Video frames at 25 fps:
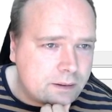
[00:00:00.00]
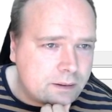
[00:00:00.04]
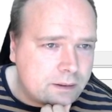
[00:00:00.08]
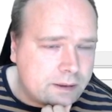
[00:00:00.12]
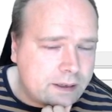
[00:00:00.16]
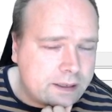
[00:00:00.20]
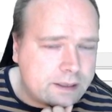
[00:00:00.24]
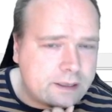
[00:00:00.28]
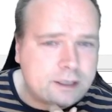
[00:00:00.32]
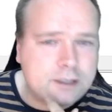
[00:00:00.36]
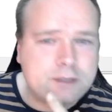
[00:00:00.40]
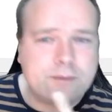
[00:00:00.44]

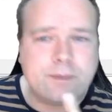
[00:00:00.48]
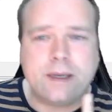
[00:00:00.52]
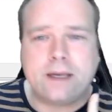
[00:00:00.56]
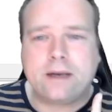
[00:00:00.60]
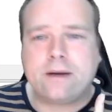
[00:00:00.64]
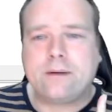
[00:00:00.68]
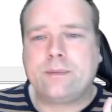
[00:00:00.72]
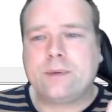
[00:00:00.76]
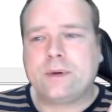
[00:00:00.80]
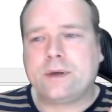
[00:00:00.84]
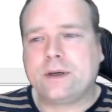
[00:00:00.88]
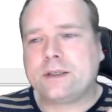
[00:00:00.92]
doesn't
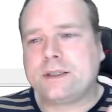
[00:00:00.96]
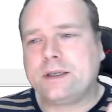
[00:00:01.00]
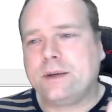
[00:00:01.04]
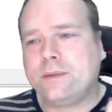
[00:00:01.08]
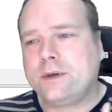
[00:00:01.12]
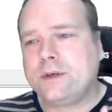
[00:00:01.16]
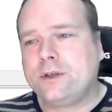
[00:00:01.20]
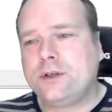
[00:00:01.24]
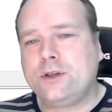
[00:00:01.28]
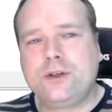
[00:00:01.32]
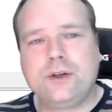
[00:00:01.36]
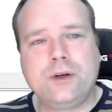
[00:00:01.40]
matter because I
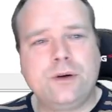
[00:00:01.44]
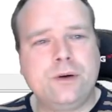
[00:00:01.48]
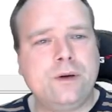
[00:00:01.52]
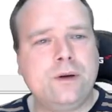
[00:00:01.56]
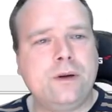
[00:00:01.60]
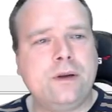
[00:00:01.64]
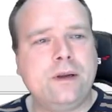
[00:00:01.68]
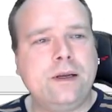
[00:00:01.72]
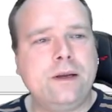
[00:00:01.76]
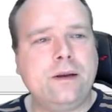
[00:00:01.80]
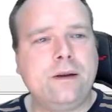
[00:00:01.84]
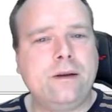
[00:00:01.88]
want to show.
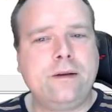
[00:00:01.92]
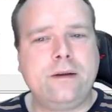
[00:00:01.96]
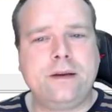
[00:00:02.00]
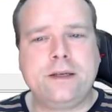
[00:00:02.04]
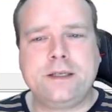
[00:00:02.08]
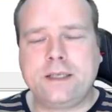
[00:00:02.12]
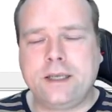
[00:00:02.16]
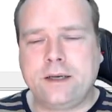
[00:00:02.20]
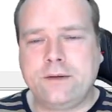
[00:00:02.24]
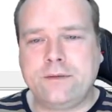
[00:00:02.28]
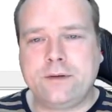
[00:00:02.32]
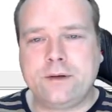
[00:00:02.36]

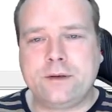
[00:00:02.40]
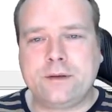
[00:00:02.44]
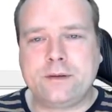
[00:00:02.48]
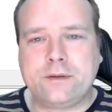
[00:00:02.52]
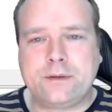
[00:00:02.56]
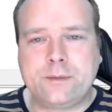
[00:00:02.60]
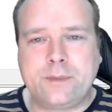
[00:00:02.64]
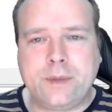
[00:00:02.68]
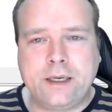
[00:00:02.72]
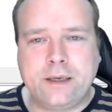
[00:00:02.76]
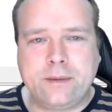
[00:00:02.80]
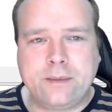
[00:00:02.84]
Instead
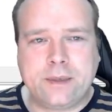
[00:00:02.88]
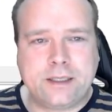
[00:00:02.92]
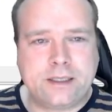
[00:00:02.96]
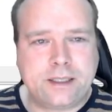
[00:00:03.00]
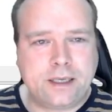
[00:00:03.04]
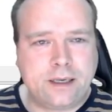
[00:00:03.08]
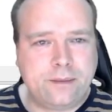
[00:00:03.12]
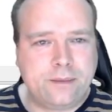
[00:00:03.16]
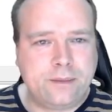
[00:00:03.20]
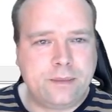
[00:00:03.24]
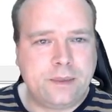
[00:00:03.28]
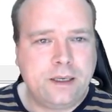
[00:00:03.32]
of spending my
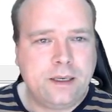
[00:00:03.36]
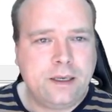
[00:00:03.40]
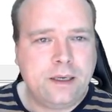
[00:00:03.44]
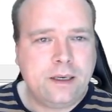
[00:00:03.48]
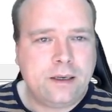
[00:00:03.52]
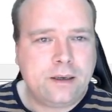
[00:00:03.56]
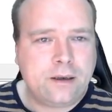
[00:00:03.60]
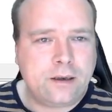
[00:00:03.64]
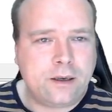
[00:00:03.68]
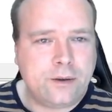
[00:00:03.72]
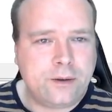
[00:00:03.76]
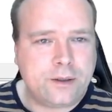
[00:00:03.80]
time
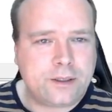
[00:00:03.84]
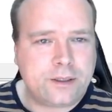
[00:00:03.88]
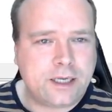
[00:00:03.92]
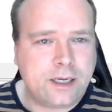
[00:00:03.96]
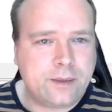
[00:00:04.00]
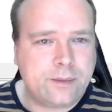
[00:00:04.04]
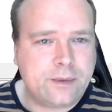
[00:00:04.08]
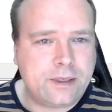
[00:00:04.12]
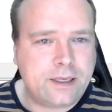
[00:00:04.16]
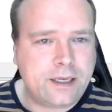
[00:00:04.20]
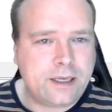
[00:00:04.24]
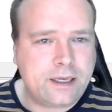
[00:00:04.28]
or your
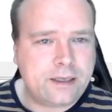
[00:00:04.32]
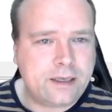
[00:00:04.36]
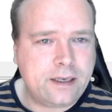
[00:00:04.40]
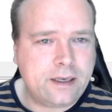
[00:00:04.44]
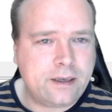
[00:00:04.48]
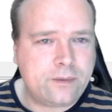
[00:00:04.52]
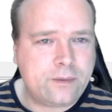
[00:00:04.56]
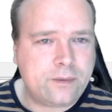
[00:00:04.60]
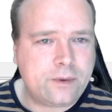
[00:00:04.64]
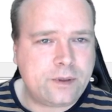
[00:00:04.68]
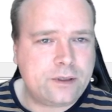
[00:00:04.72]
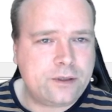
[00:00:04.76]
time on that,
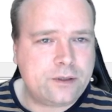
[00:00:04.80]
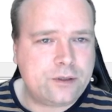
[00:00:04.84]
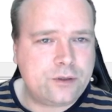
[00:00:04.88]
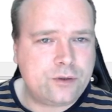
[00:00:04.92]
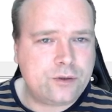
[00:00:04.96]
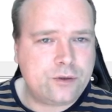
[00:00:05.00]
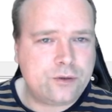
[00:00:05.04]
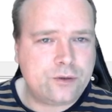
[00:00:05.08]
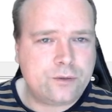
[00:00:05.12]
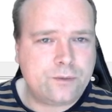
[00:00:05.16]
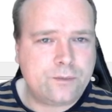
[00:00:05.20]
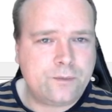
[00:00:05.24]
then I want
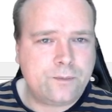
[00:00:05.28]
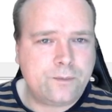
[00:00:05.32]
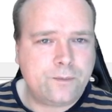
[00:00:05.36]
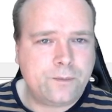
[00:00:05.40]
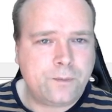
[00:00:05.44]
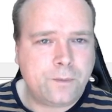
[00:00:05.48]
to.